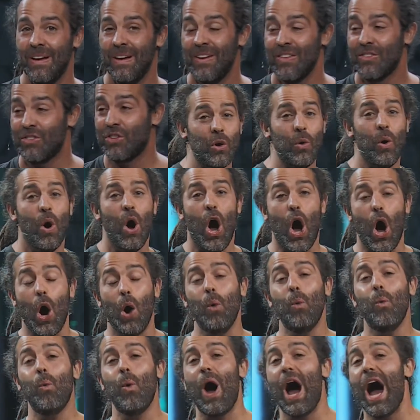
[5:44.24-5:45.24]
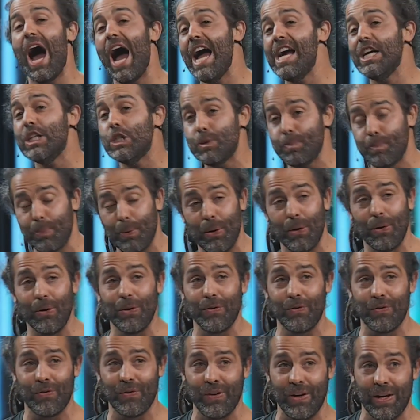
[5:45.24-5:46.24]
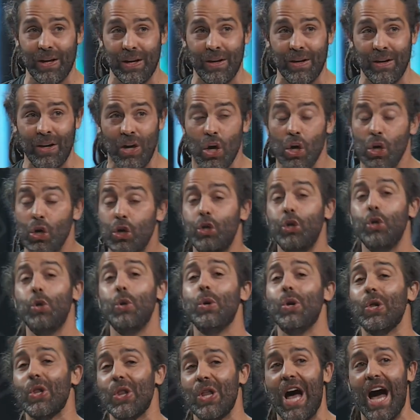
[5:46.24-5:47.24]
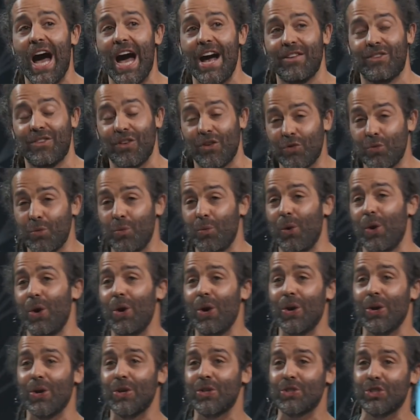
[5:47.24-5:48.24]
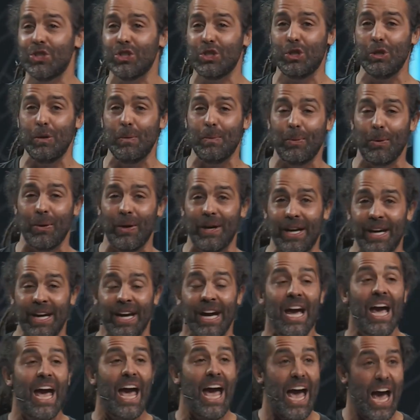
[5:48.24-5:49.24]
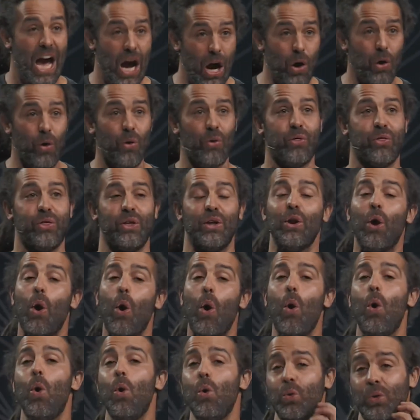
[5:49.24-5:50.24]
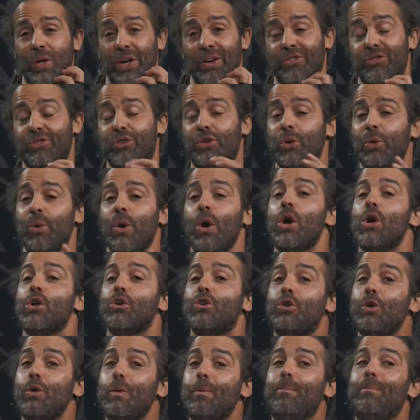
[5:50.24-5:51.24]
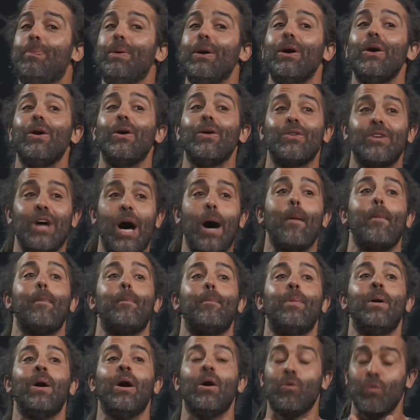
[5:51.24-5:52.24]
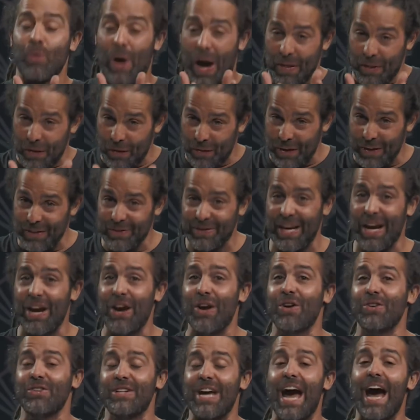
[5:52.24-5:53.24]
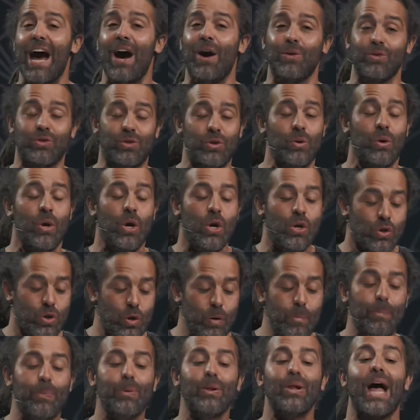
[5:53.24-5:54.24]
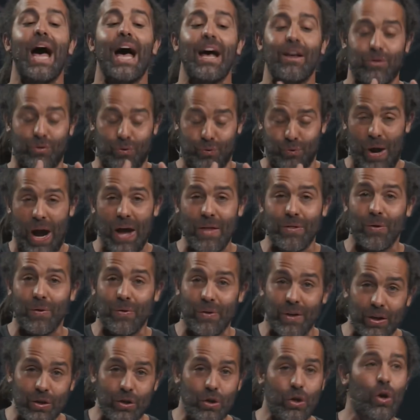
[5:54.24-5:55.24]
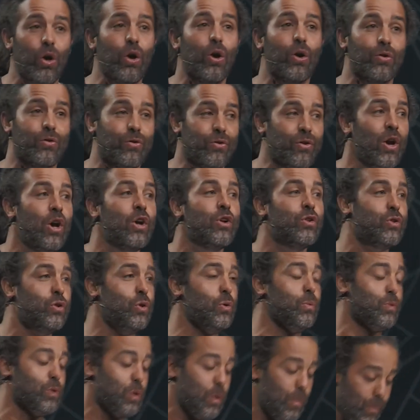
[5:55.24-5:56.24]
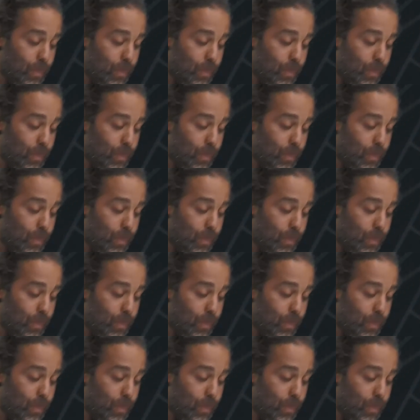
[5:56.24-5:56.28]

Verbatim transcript: So, a wise person utilizes words to bring health and wholeness, to, to build up rather than tear down, to, to bless rather than curse, to, to